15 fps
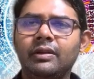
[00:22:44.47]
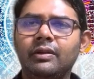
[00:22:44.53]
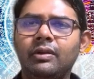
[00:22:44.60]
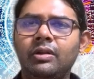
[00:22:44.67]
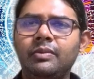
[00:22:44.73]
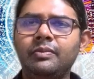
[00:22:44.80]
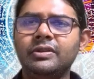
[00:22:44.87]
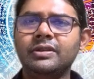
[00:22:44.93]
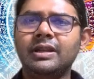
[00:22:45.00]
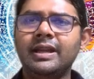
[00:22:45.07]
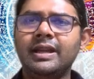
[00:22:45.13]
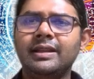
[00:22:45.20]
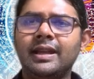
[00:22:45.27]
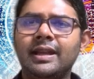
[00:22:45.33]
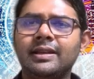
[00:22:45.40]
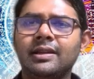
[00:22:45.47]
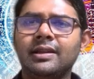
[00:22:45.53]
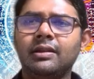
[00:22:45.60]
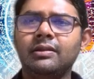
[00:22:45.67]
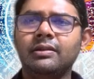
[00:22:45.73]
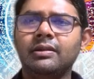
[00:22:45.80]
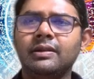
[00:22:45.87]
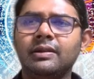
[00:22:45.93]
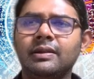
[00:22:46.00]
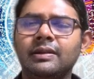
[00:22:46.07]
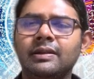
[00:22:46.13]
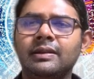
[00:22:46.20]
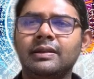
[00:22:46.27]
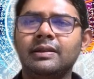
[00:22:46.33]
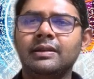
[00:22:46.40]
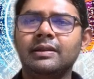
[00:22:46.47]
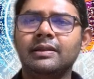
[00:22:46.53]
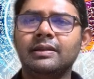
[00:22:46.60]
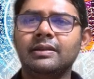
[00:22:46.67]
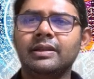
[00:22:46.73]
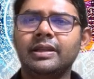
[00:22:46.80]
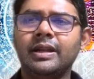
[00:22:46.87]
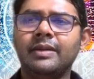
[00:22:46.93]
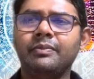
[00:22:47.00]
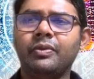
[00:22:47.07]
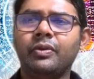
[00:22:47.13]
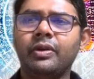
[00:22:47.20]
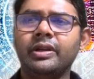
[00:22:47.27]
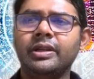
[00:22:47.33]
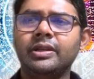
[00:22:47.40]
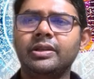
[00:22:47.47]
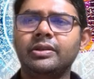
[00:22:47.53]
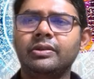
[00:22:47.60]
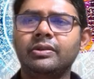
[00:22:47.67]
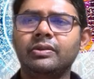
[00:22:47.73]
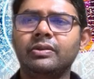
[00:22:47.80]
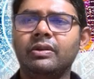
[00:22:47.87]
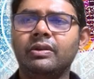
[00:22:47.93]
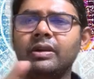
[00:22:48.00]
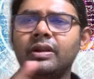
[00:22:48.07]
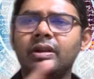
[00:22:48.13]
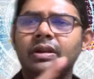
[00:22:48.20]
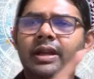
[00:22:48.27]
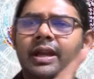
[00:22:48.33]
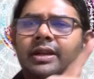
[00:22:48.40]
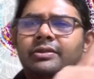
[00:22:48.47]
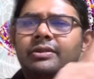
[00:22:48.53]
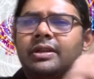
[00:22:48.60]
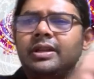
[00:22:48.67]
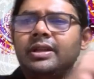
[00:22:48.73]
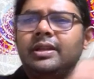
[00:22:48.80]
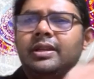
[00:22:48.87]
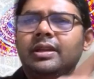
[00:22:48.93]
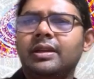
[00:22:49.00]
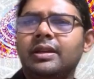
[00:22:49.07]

almost like that color that I'm pointing to, or actually